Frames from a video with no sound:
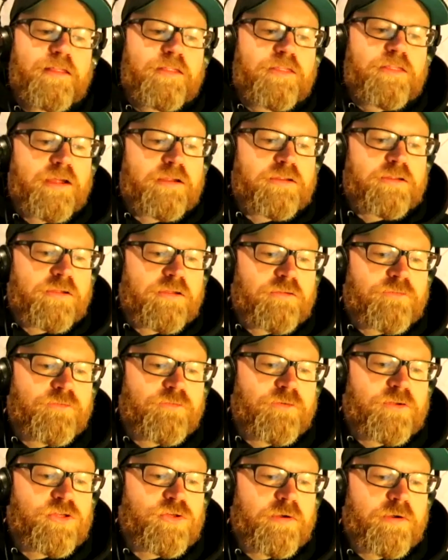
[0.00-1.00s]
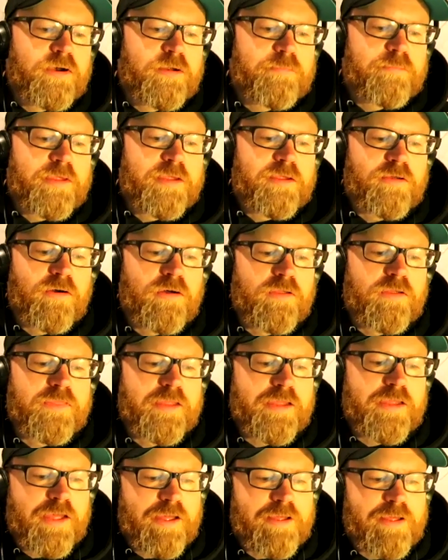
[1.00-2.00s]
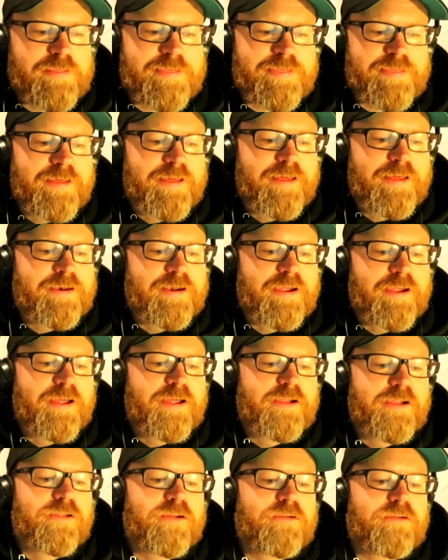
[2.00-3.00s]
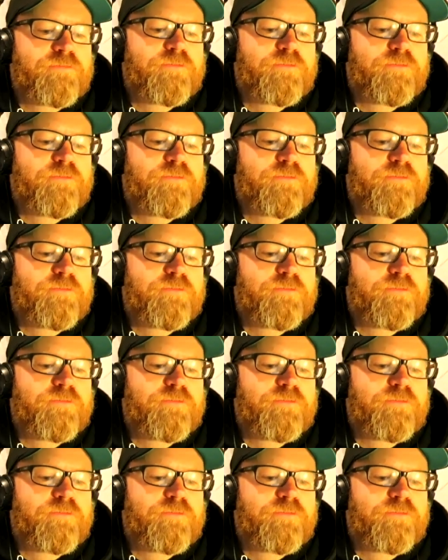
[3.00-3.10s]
Thank you for joining me on the ice, and I look